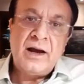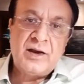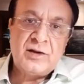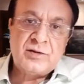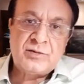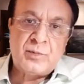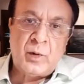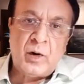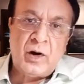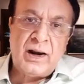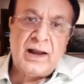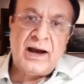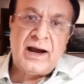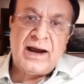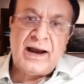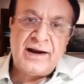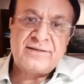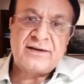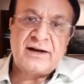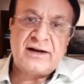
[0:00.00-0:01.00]
Hezbollah,
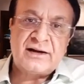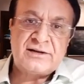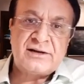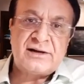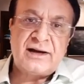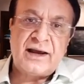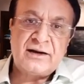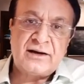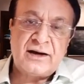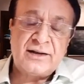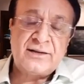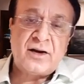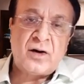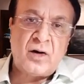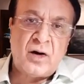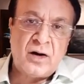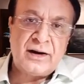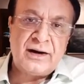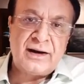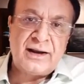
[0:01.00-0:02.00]
and such like other
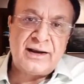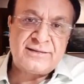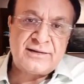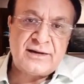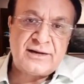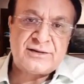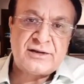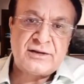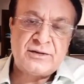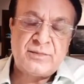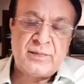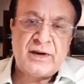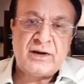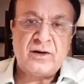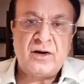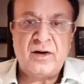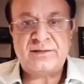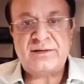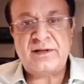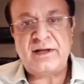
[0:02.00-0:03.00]
organizations?
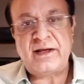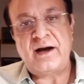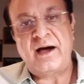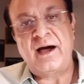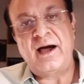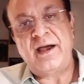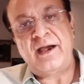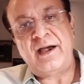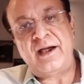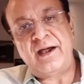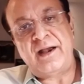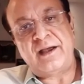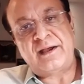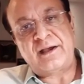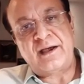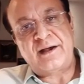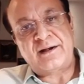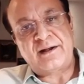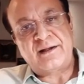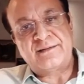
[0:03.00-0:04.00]
Because there are
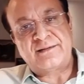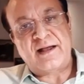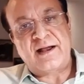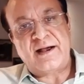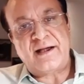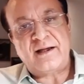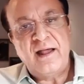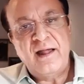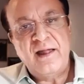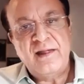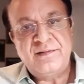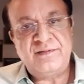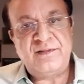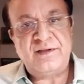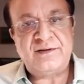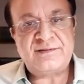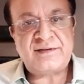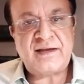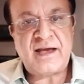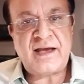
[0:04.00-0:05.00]
indicators that
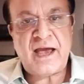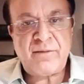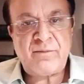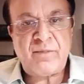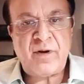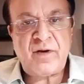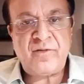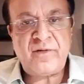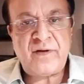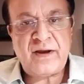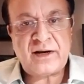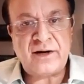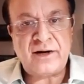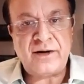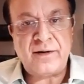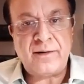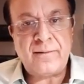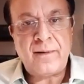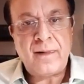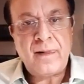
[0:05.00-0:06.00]
these can be
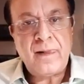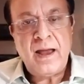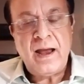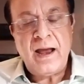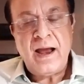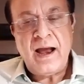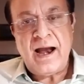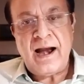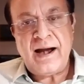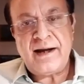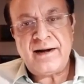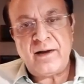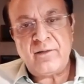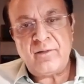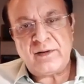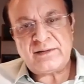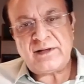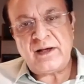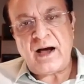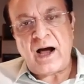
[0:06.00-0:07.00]
weakened. And there
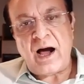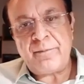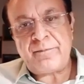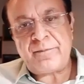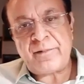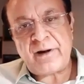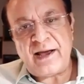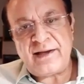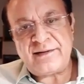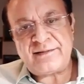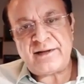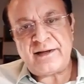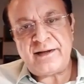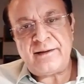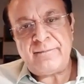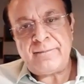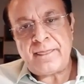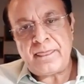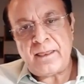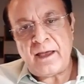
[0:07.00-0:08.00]
was an
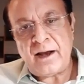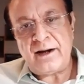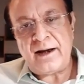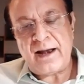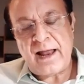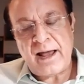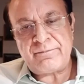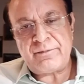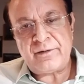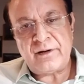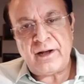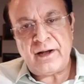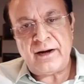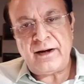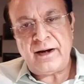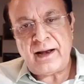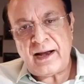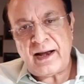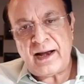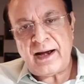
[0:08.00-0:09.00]
uprising in Lebanon
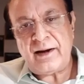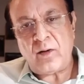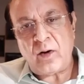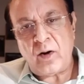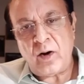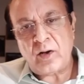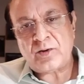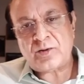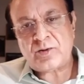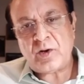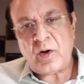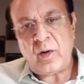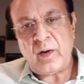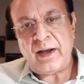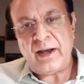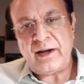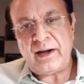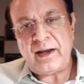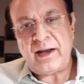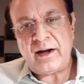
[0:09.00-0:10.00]
and also
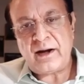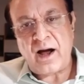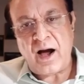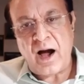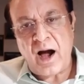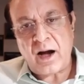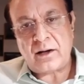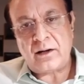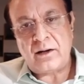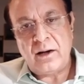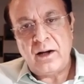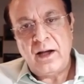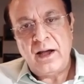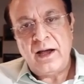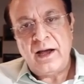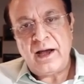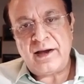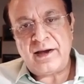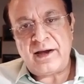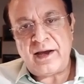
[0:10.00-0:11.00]
in Iraq
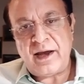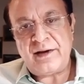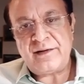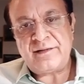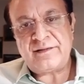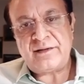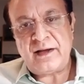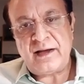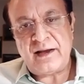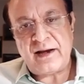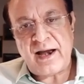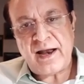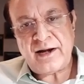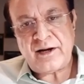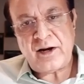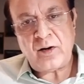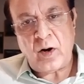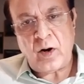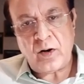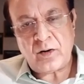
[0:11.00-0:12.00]
against
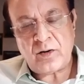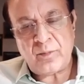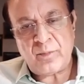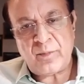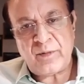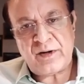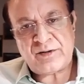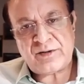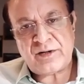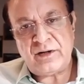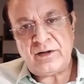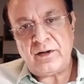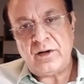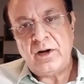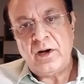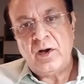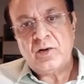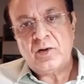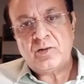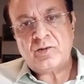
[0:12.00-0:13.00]
Iranian occupation.
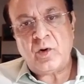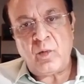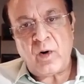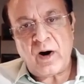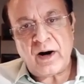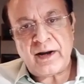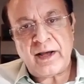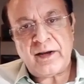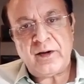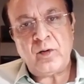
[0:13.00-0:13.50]
So what are